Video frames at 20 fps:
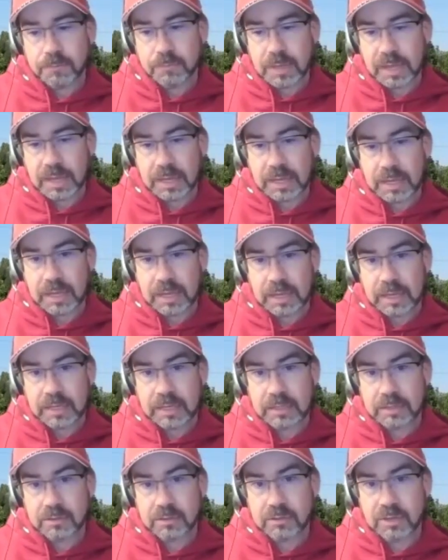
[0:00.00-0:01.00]

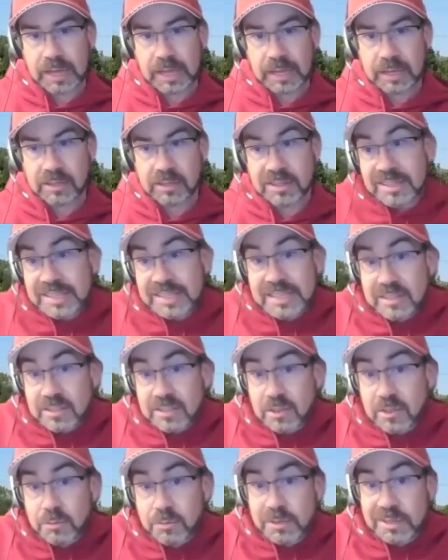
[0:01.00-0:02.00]
And you need
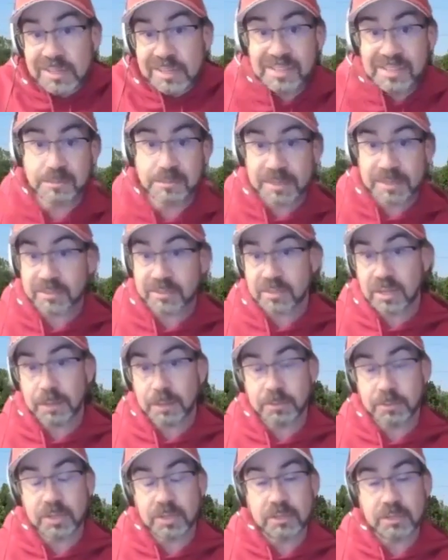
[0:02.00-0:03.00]
to mix it
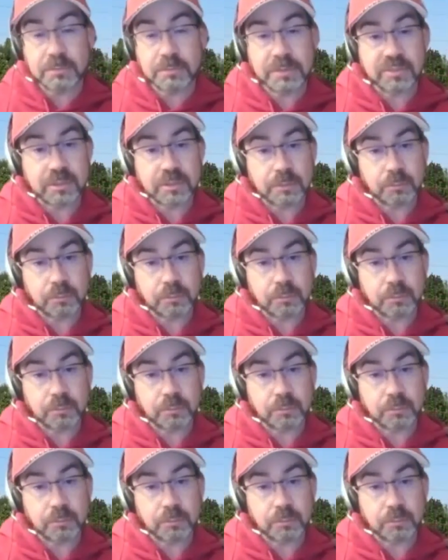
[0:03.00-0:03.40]
up. You need to mix up